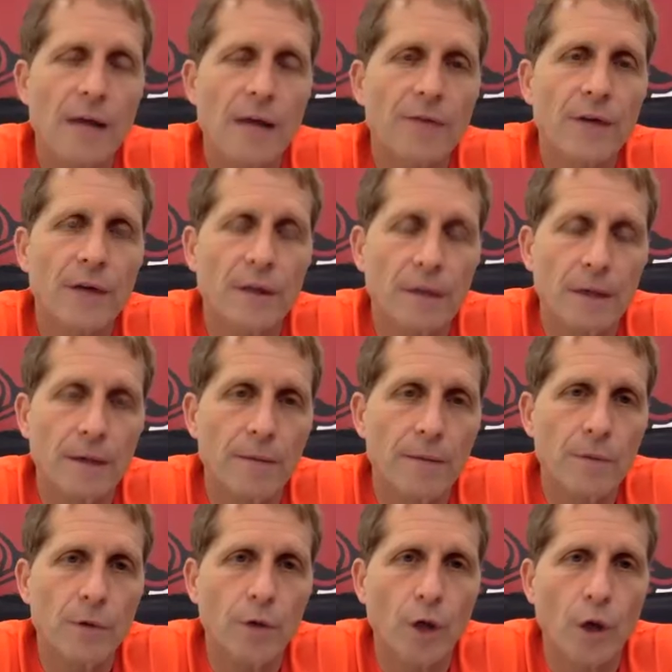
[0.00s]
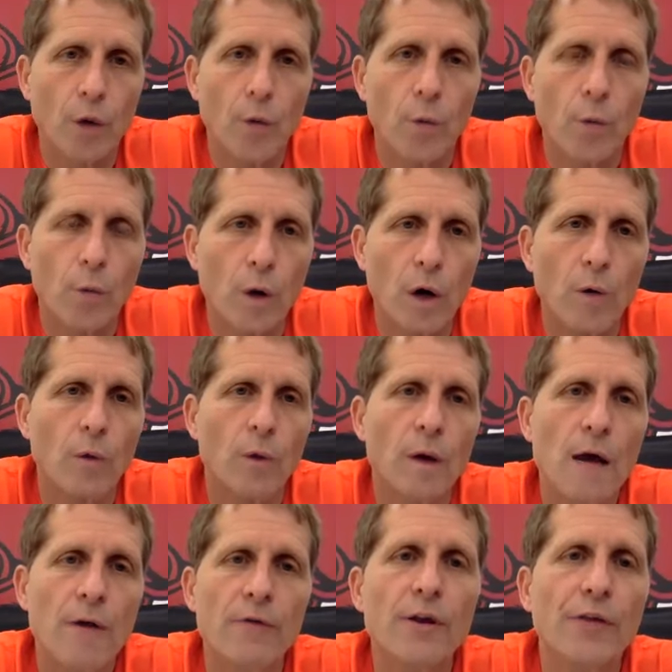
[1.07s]
I think that, you know,
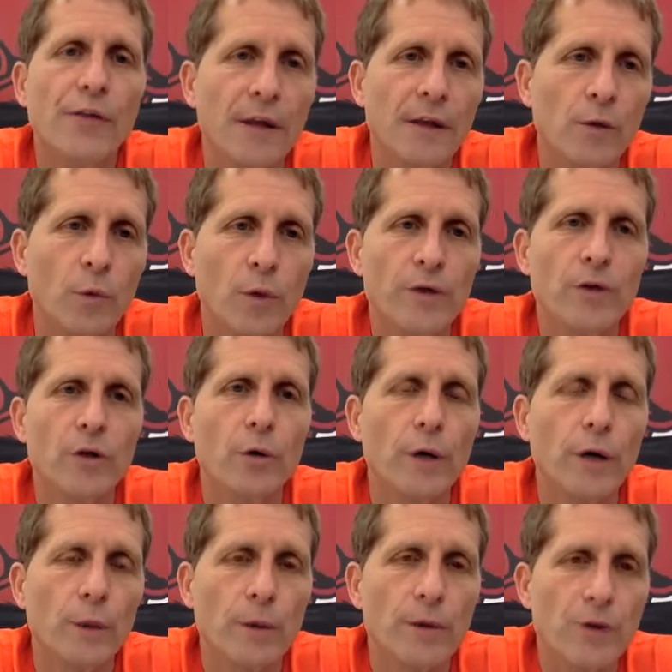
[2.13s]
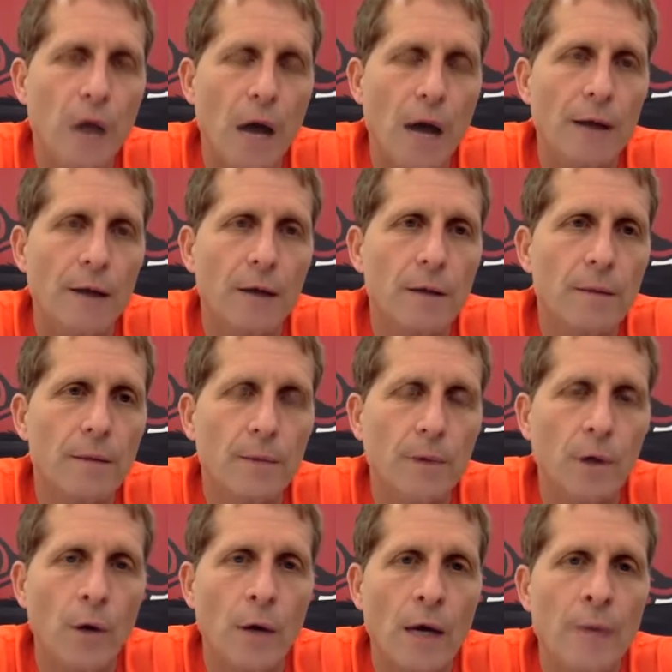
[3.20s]
everything that we do here, we try to,
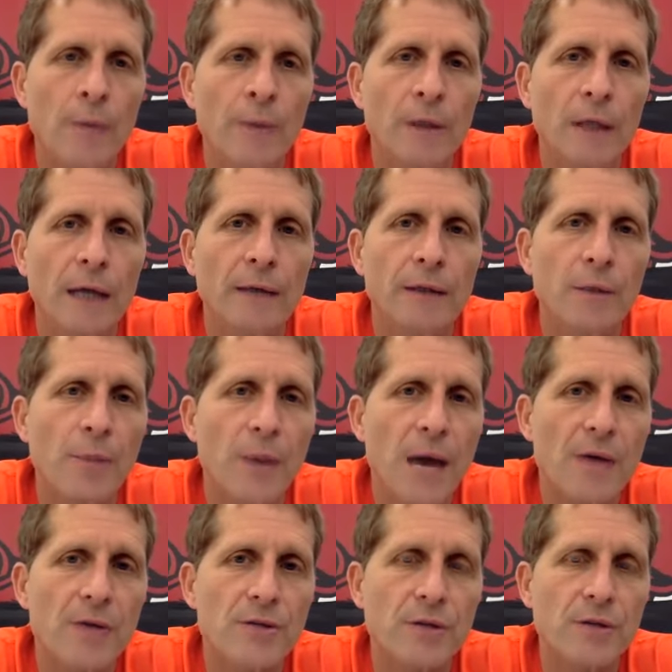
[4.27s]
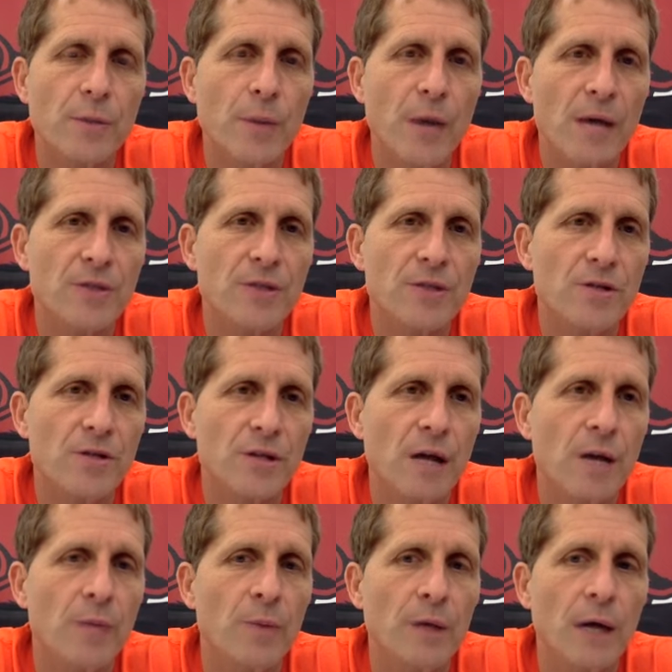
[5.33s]
you know, emulate the best, and the best is the
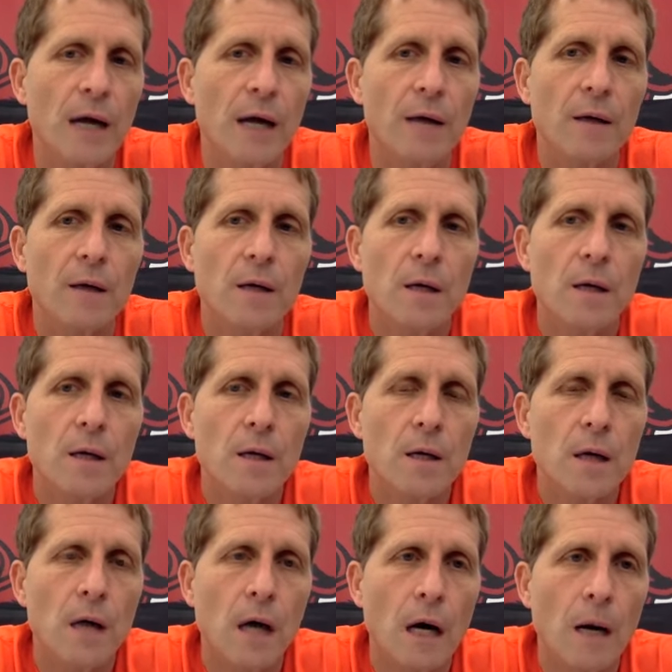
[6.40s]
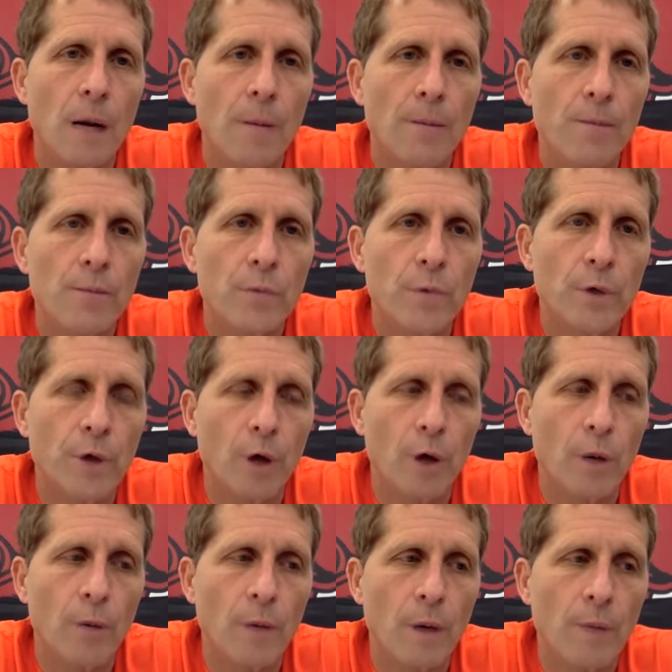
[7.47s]
NBA. You
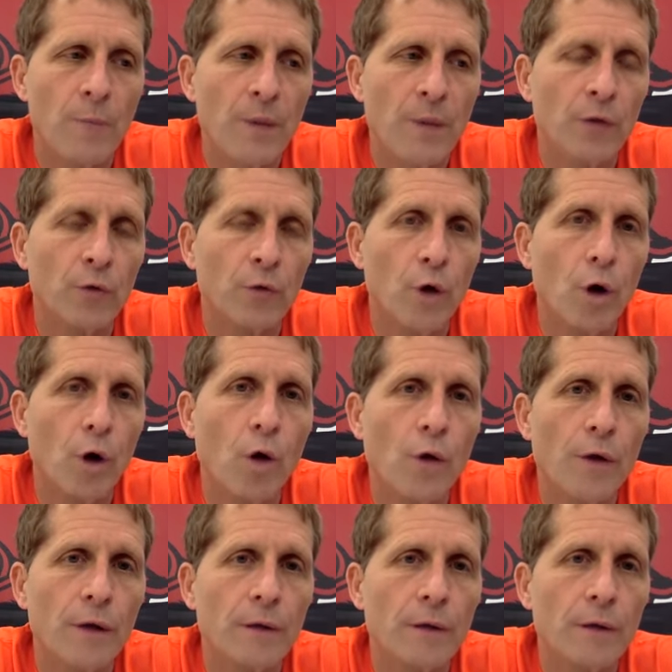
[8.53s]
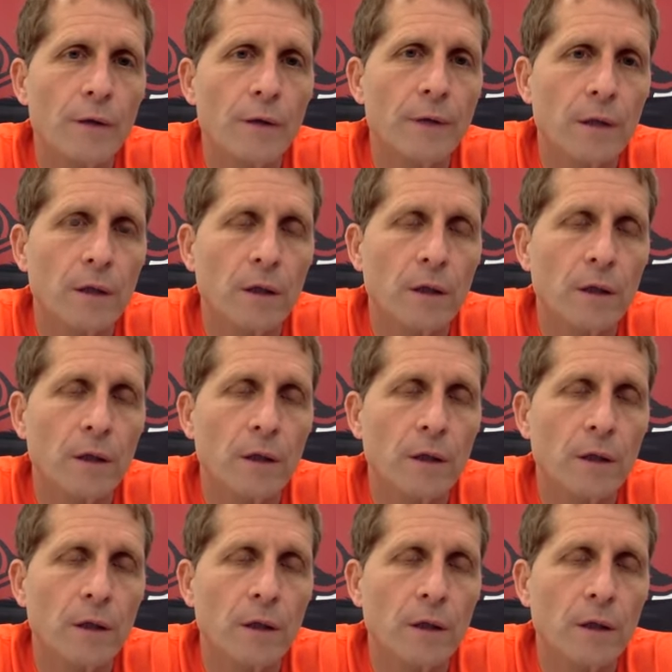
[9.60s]
know, a big role that Clay